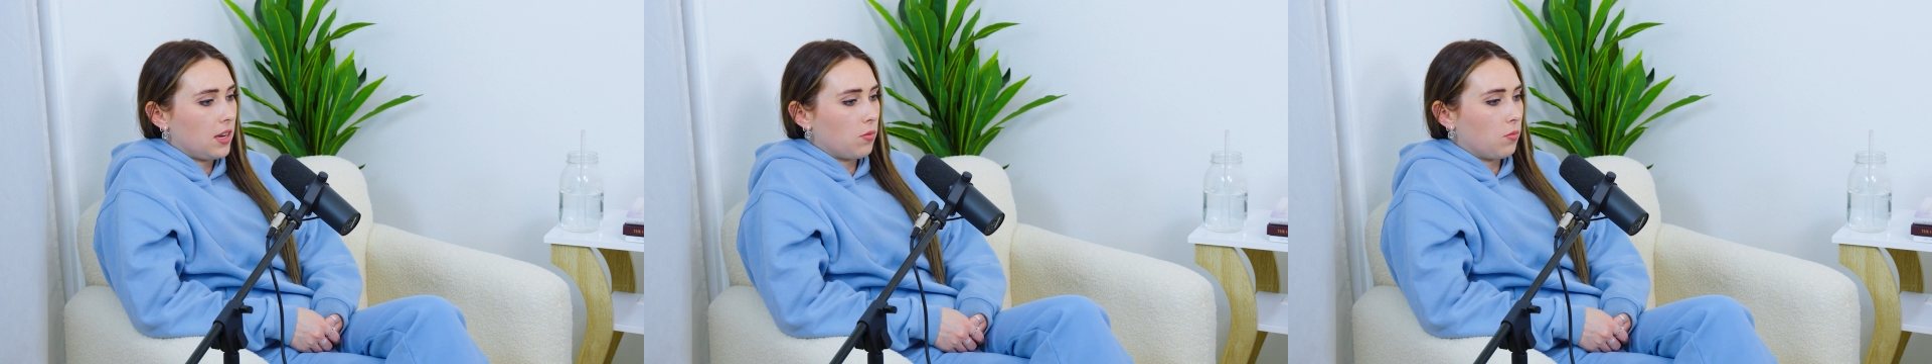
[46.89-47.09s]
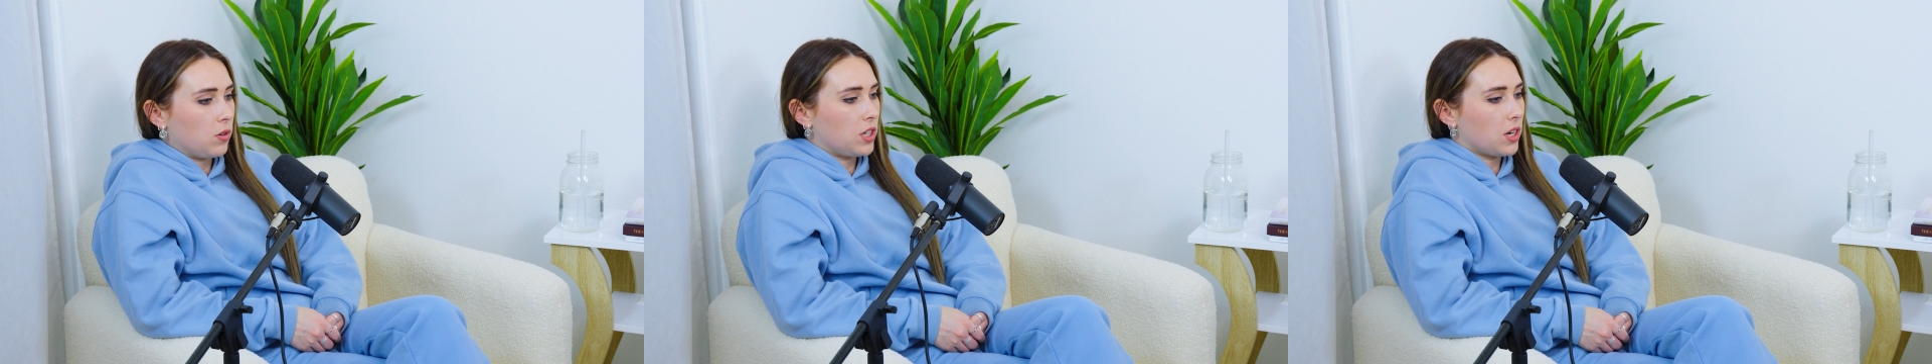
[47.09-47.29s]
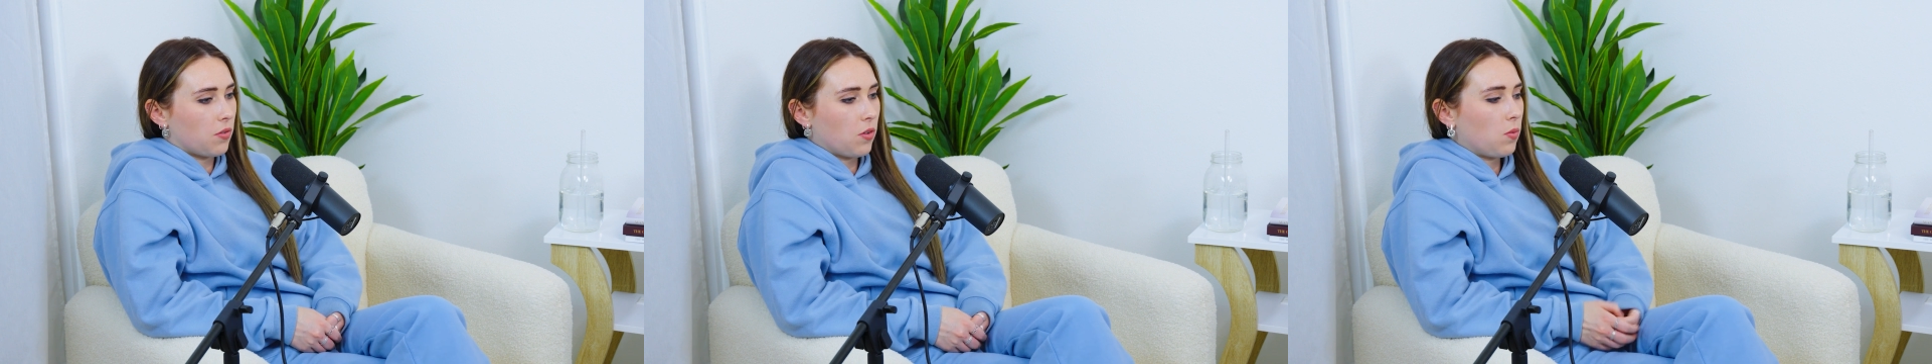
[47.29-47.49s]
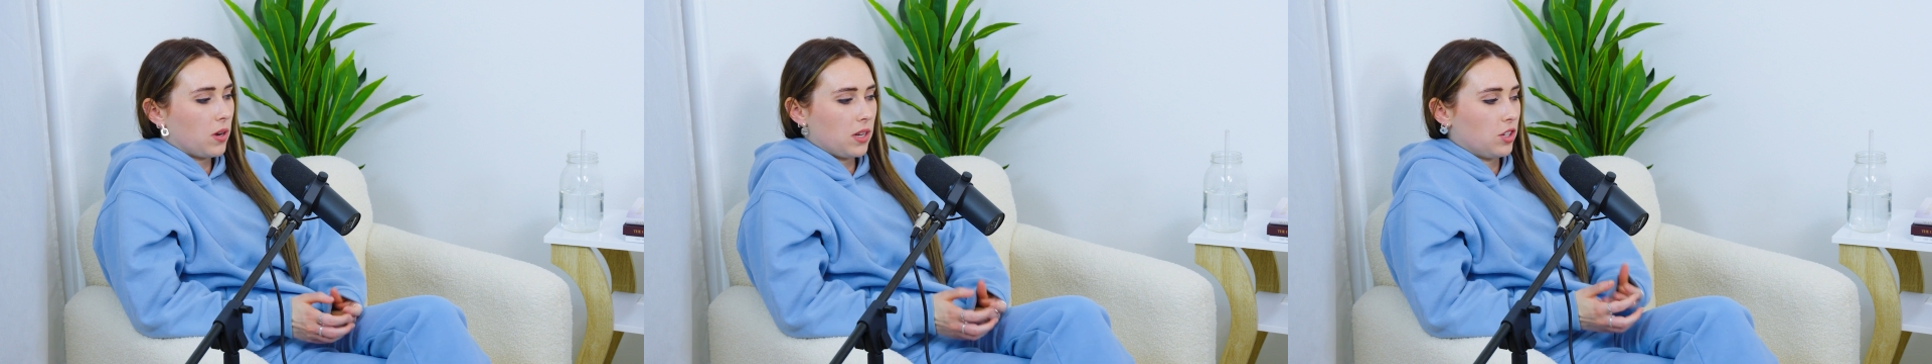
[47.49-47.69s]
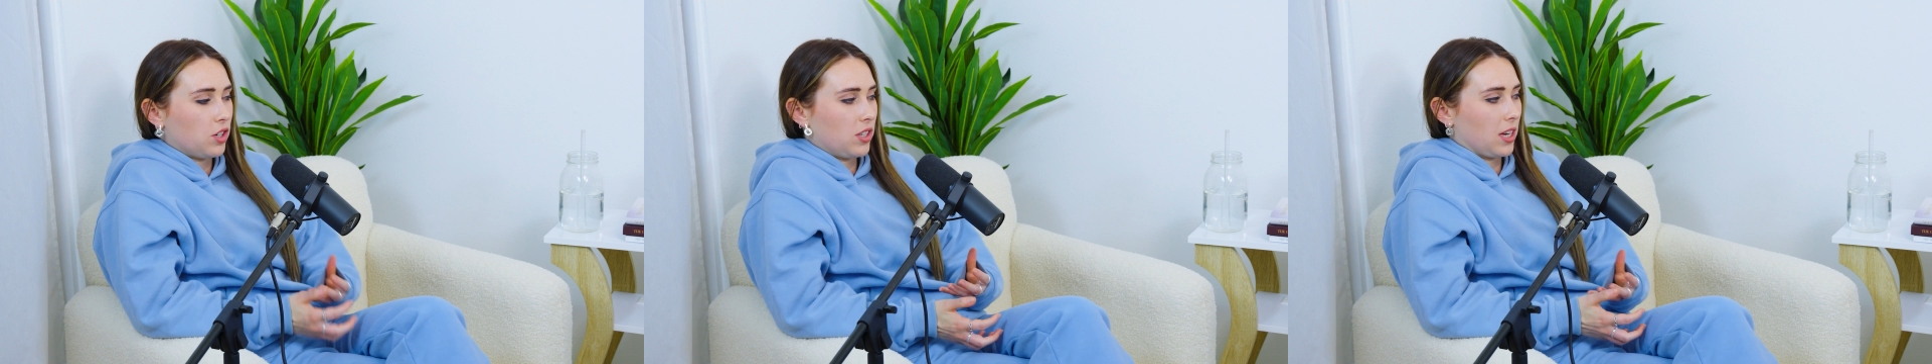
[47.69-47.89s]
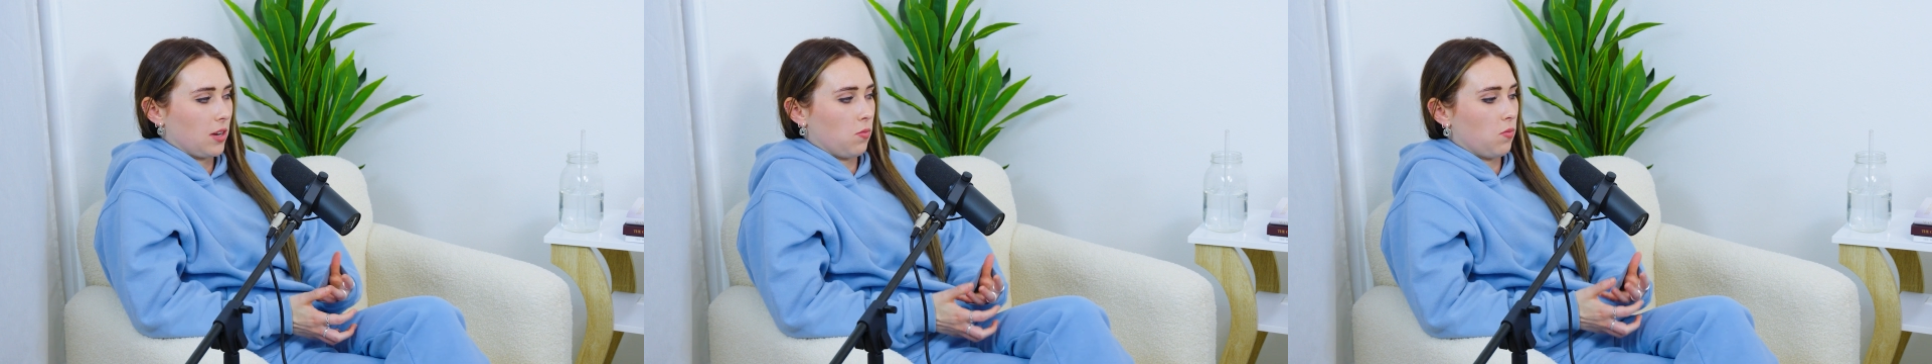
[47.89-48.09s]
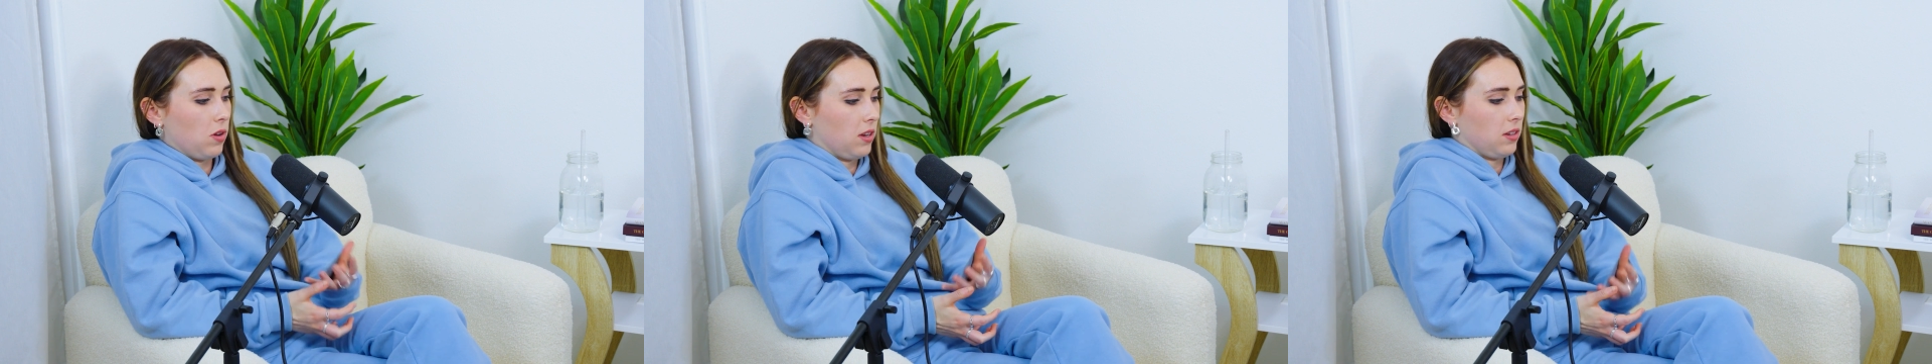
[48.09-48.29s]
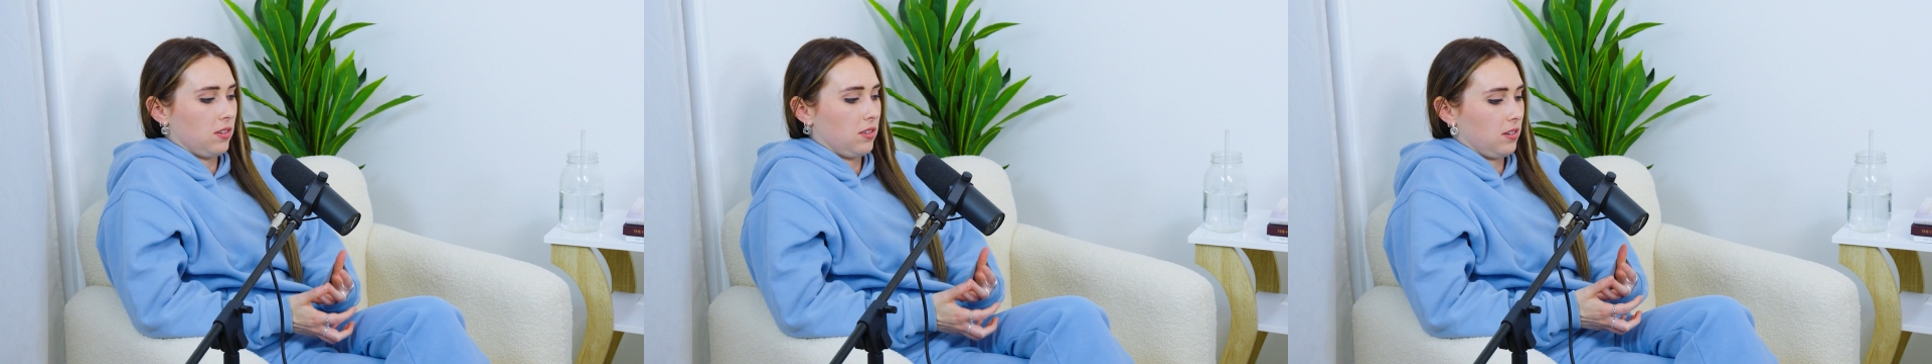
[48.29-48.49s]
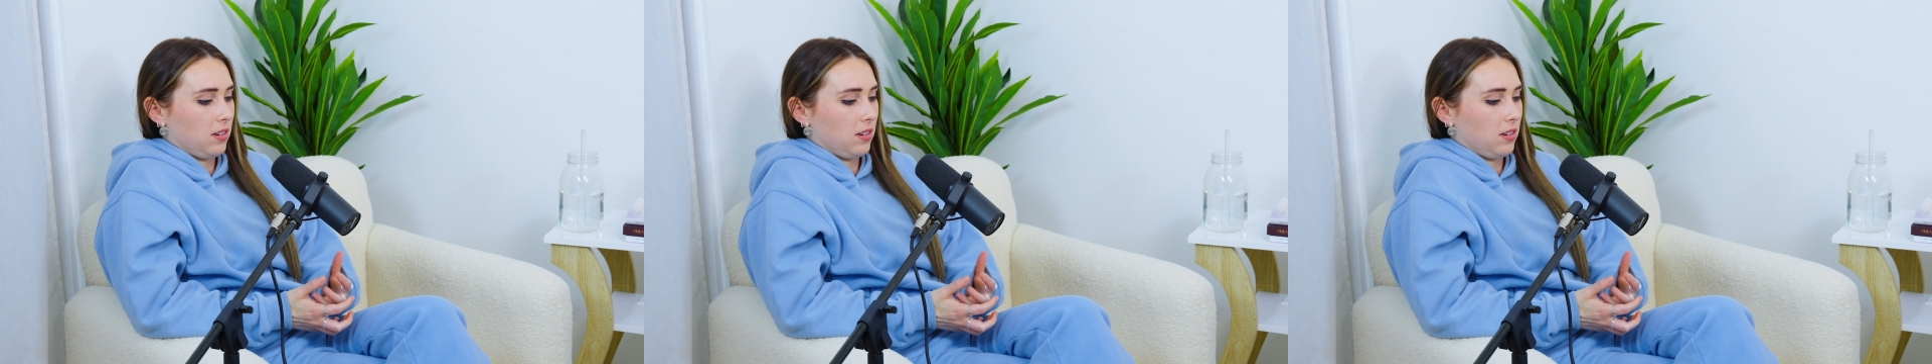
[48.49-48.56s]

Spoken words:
whichever one just like wants